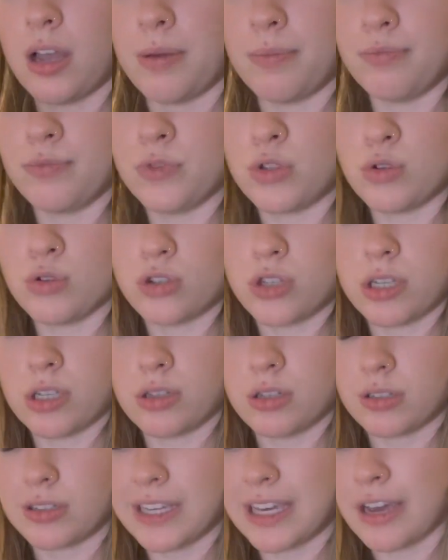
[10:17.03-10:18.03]
usually
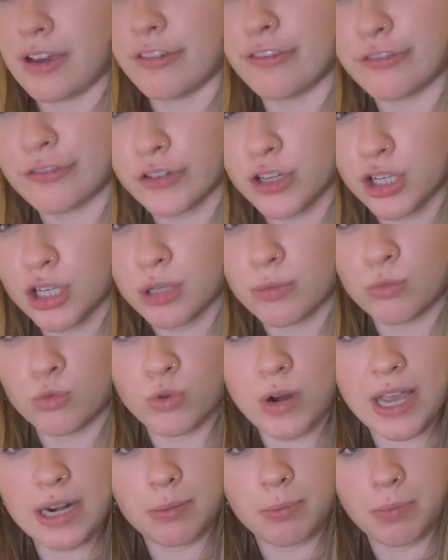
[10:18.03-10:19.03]
look like a firm
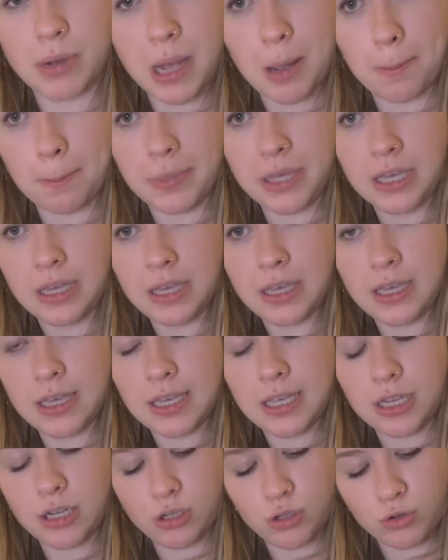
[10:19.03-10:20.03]
red bump,
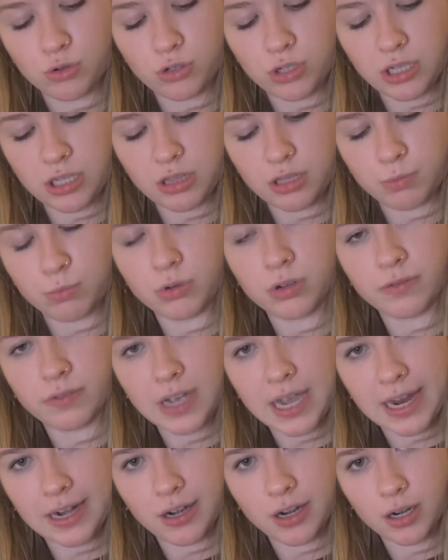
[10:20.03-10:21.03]
and usually the
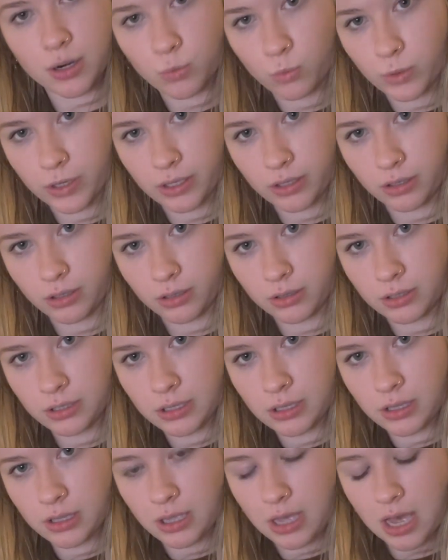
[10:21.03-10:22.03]
provider will
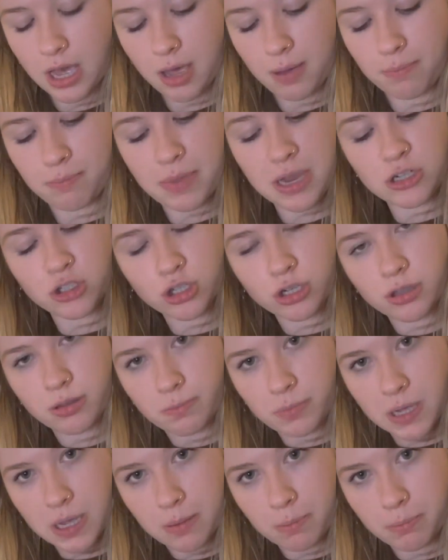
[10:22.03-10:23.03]
measure the
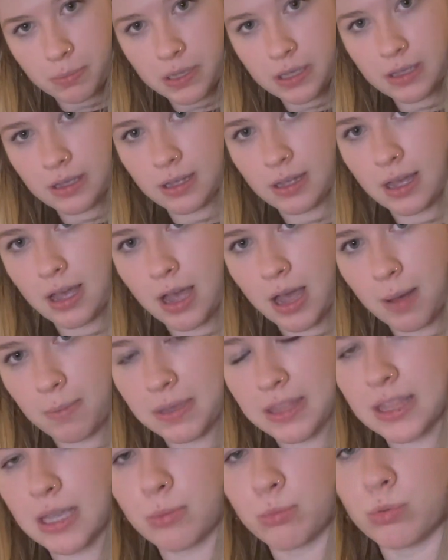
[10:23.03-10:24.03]
bump
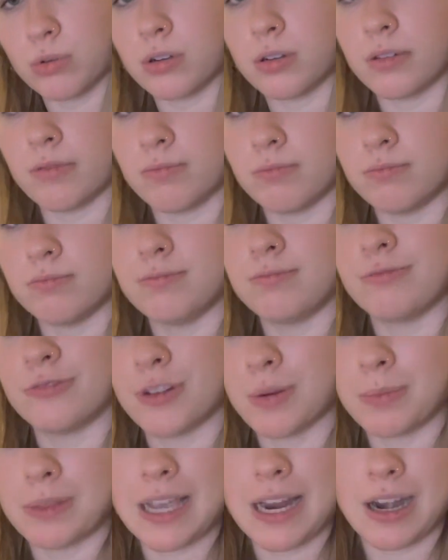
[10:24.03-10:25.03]
and then
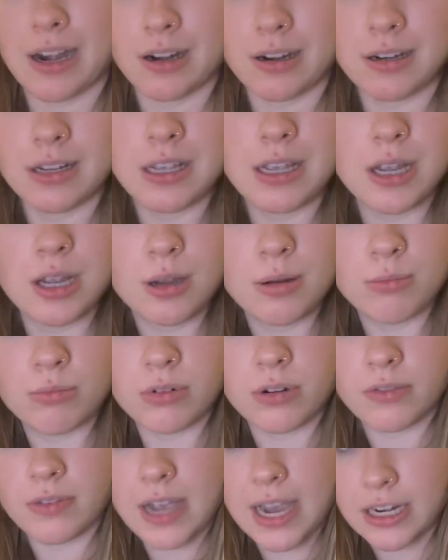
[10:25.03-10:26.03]
from there
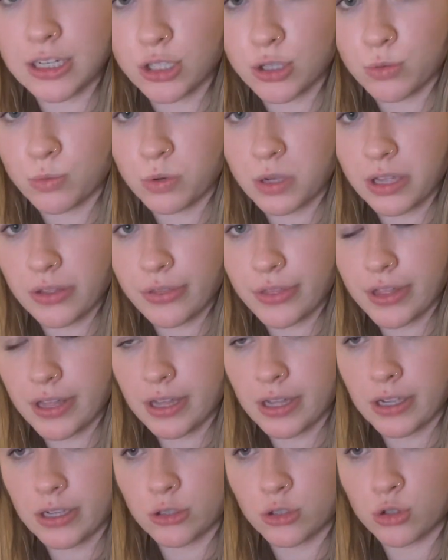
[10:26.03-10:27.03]
provide you with
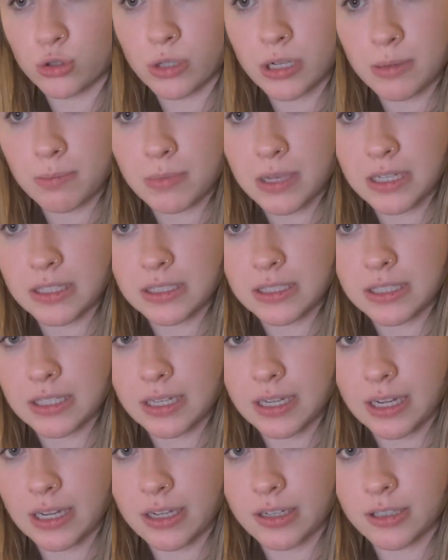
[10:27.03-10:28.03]
treatment
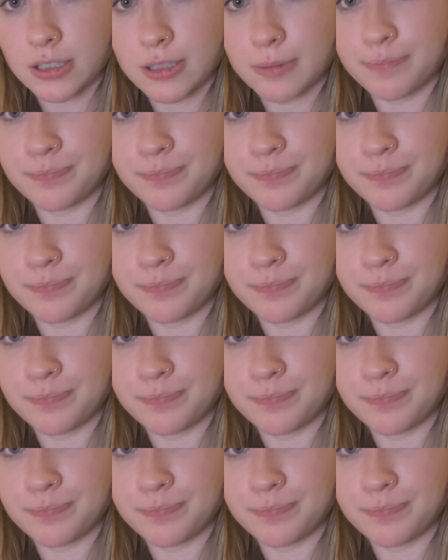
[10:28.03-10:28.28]
and